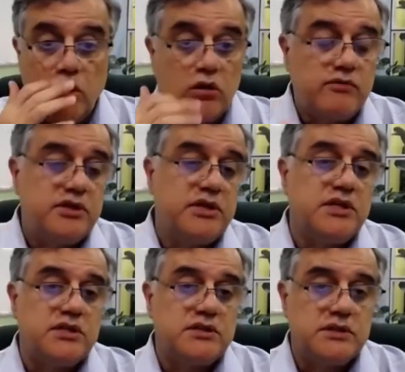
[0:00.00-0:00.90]
over the
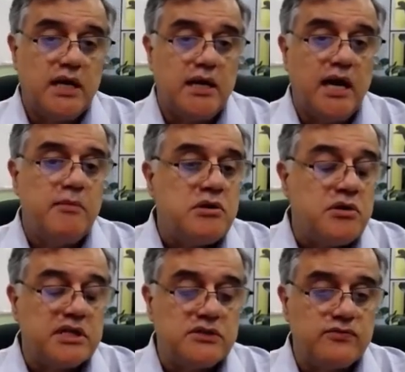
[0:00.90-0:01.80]
years. I've been
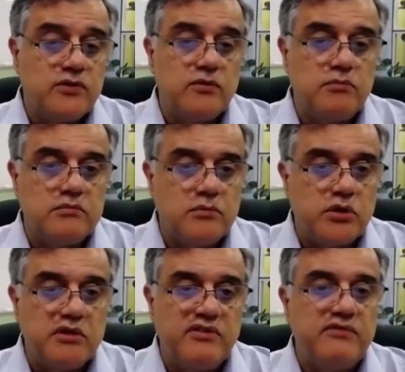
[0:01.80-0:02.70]
doing this for
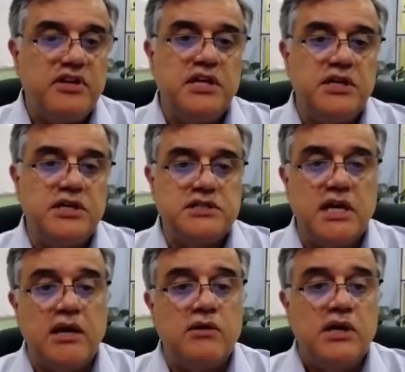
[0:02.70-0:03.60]
more than 15 years
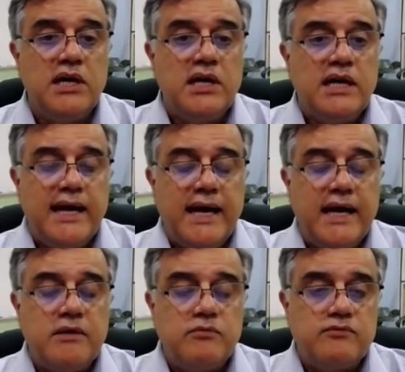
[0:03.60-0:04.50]
now.
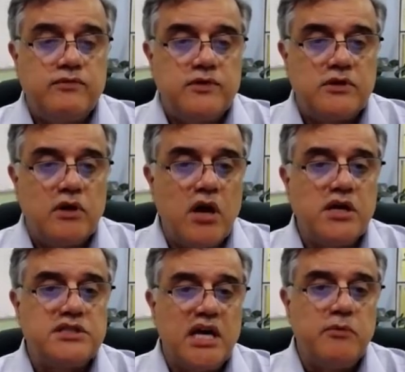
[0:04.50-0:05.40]
And for the
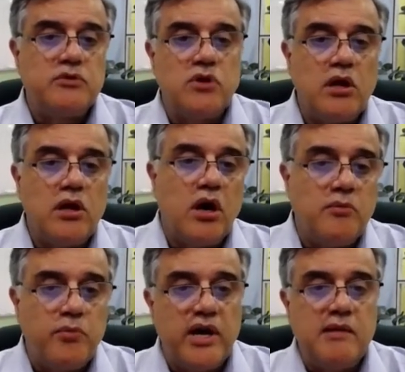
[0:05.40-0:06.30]
longest time, it was all
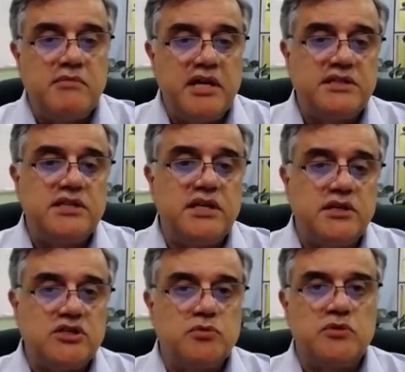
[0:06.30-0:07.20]
on-prem data
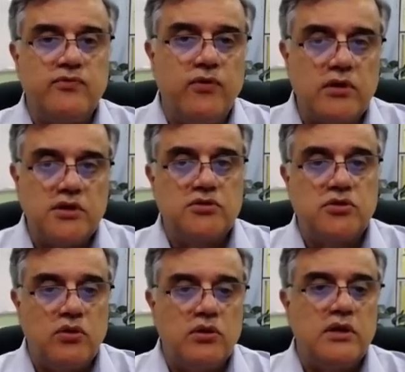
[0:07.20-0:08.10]
centers with full
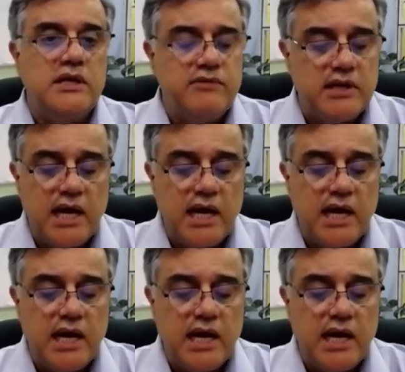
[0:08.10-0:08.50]
control. Even